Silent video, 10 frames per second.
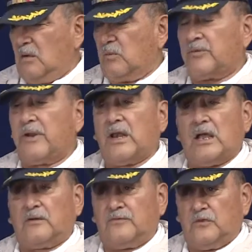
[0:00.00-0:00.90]
we ran
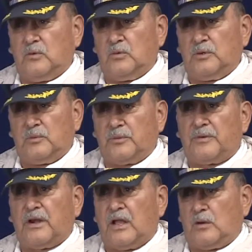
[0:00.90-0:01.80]
out of food and we
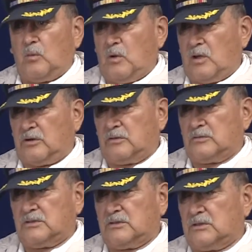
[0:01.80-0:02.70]
ran out of water.
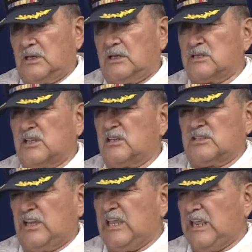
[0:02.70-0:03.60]
And this little
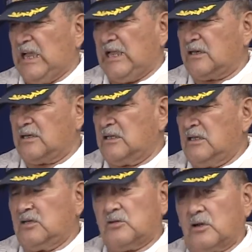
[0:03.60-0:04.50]
dinky island
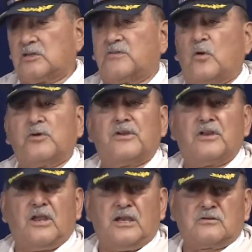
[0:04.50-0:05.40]
took us
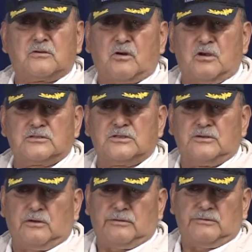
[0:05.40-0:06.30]
14 days to cross the
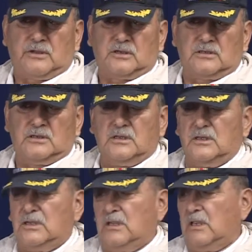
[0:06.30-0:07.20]
darn thing.
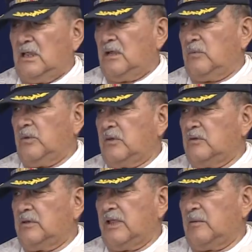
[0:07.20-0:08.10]
And we
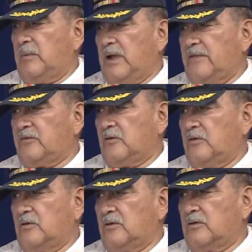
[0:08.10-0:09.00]
couldn't take a bath, so
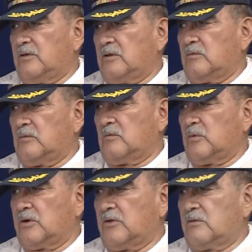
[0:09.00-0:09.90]
you could uh,
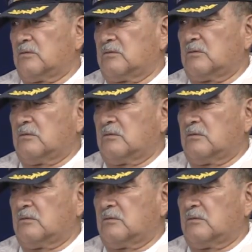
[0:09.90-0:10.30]
work your